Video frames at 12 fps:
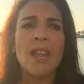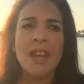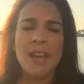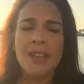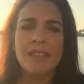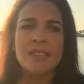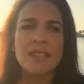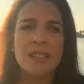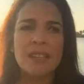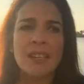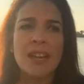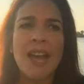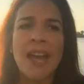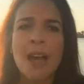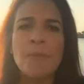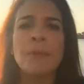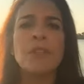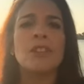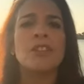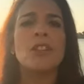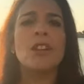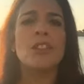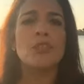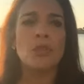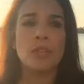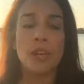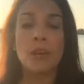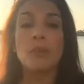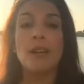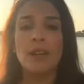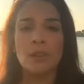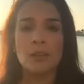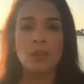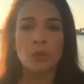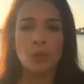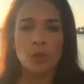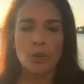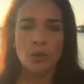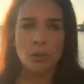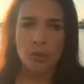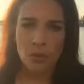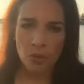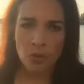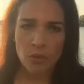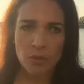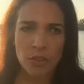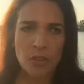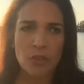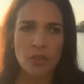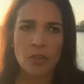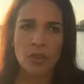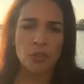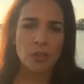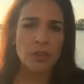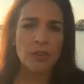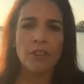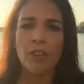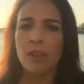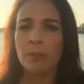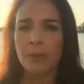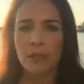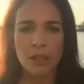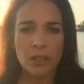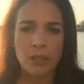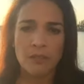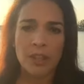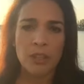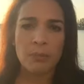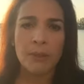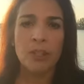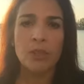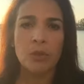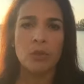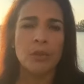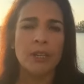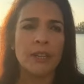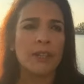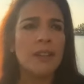as the happiest country around the world, with all the other countries developed and not developed included.